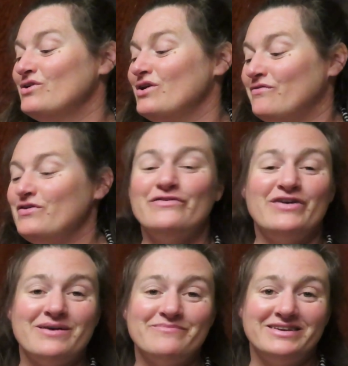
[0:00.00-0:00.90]
if you've
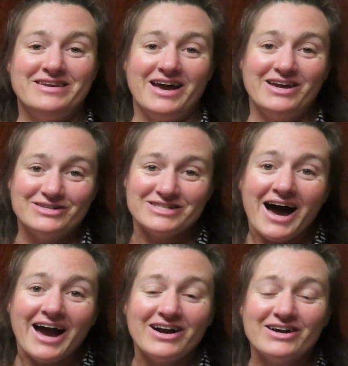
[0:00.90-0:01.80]
hit midnight, you're
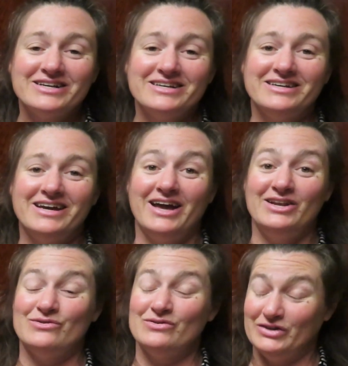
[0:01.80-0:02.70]
tired, and
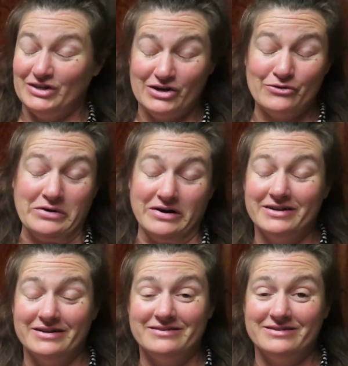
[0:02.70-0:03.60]
you really don't want
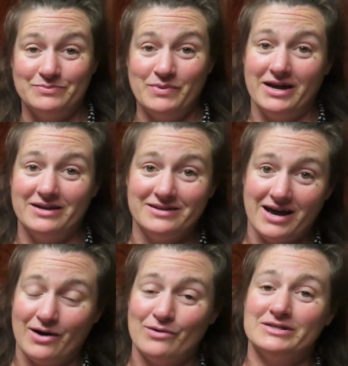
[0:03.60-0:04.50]
to spend
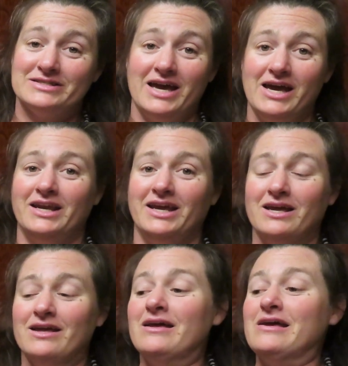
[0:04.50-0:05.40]
hours
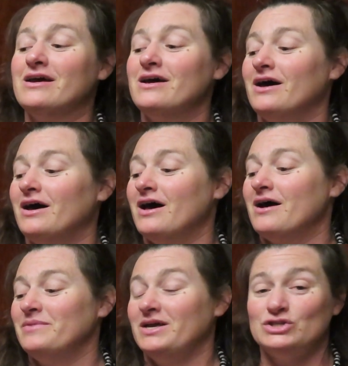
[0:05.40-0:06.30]
canning,
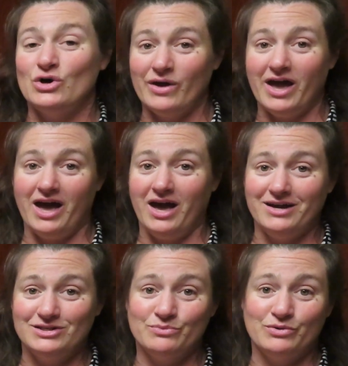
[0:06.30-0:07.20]
it's
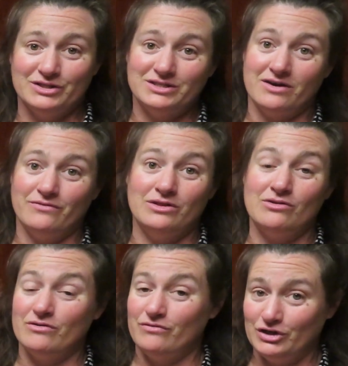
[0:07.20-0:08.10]
okay to put stuff in
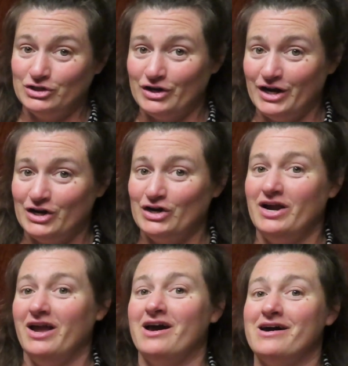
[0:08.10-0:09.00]
the refrigerator
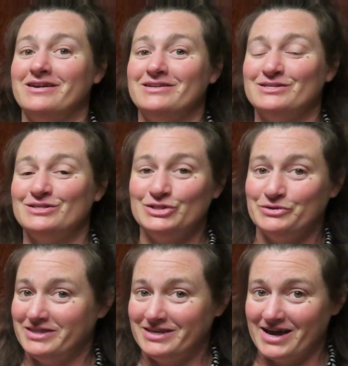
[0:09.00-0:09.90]
and do
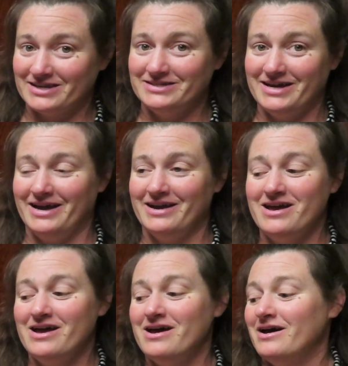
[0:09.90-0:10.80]
it the next day.
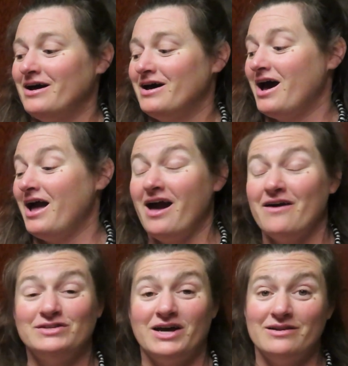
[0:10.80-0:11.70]
I
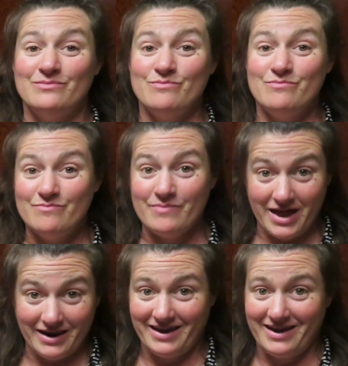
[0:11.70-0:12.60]
have done
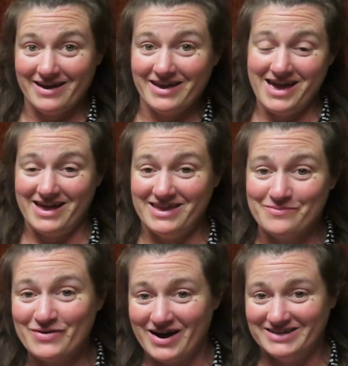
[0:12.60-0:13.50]
many a canning
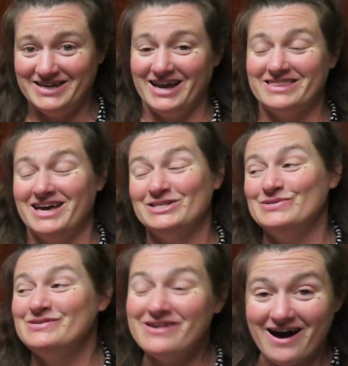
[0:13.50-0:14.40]
project that do
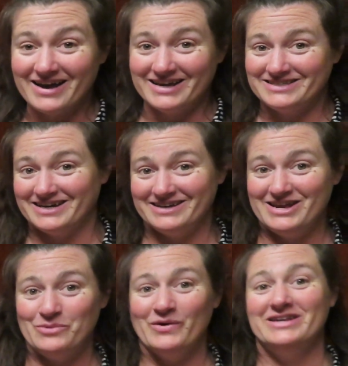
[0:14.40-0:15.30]
not get done
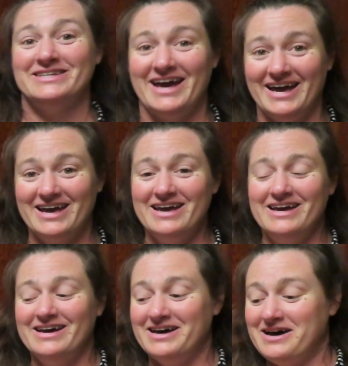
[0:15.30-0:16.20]
in one day.
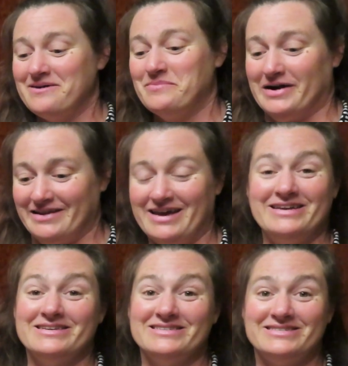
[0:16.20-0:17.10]
Part of that
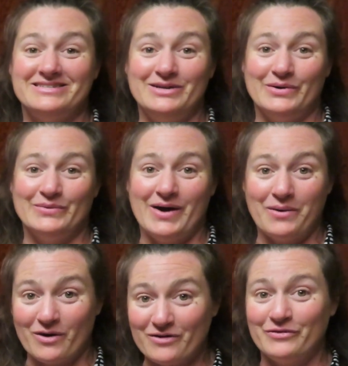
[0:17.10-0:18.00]
is, you know, I
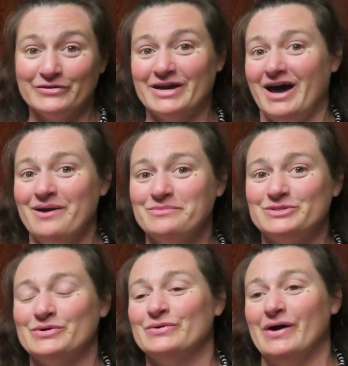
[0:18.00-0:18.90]
work full time,
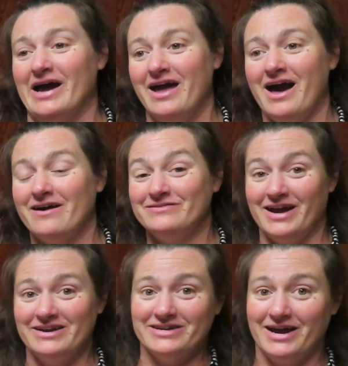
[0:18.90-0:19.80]
so I have
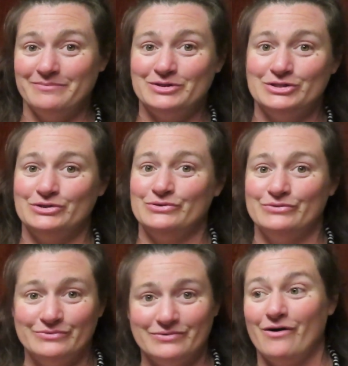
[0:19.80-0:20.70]
nighttime to
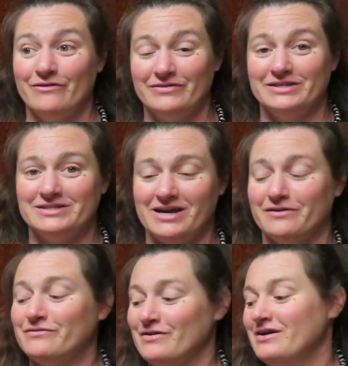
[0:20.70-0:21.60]
do all this
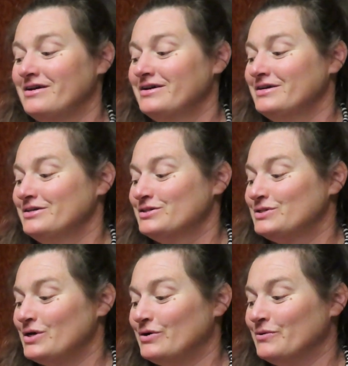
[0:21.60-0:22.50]
stuff.
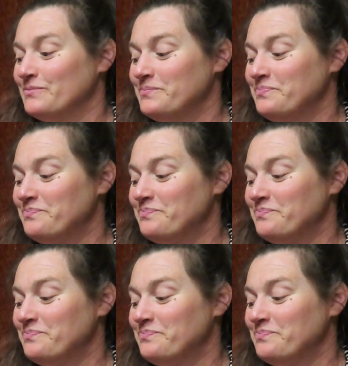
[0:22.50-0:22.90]
So